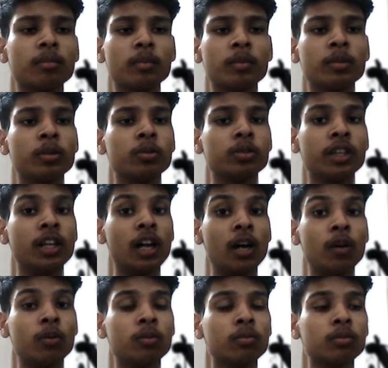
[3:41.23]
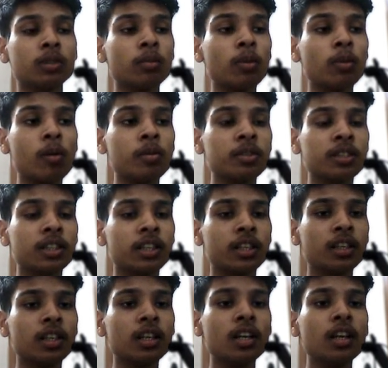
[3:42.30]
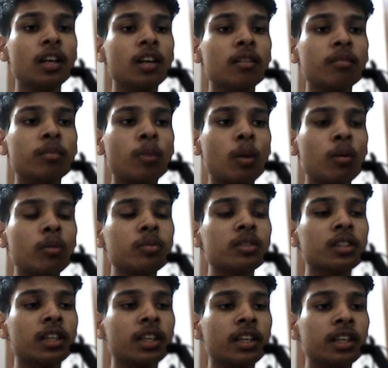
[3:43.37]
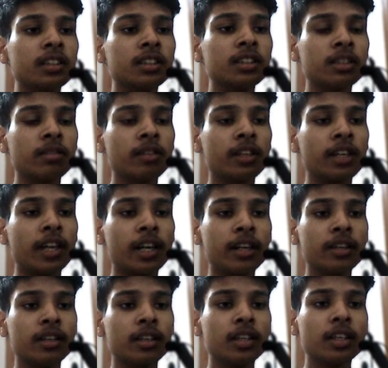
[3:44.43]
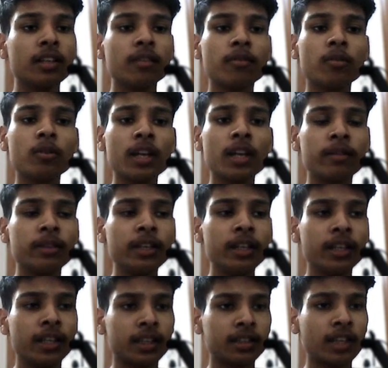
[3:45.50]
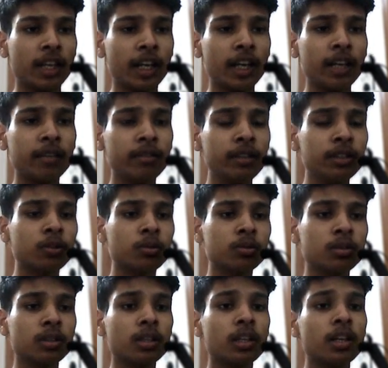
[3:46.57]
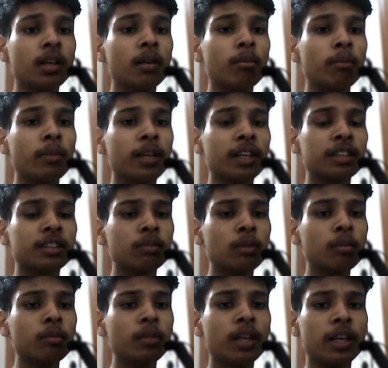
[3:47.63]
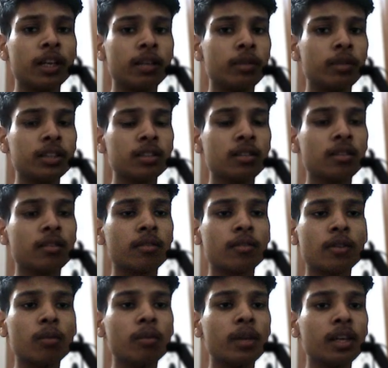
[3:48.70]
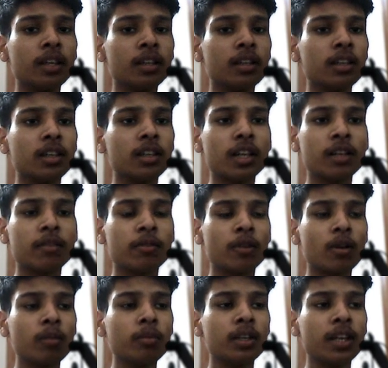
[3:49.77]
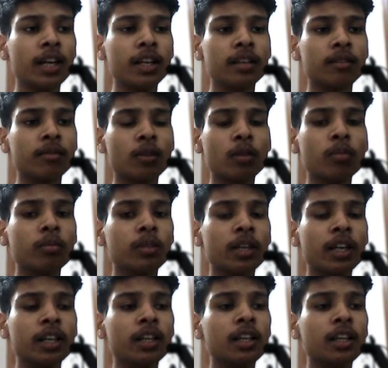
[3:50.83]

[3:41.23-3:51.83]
You said how the problem is clear. Problem is clear in such a way that for every index I will choose maximum elements from that